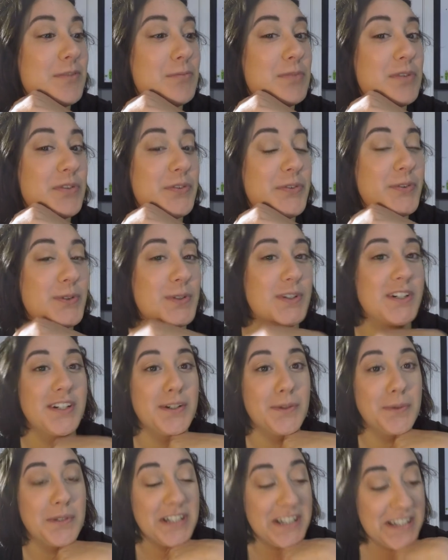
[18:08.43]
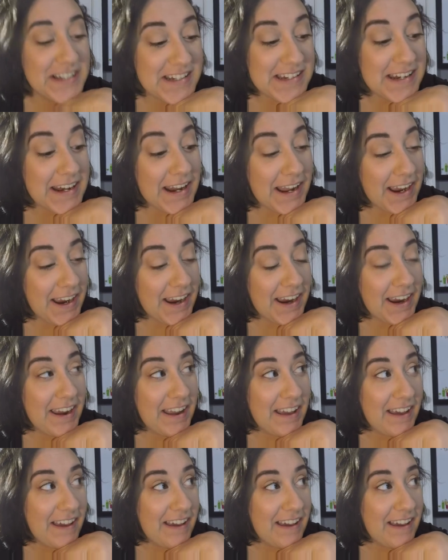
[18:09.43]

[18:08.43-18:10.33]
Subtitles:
before work today.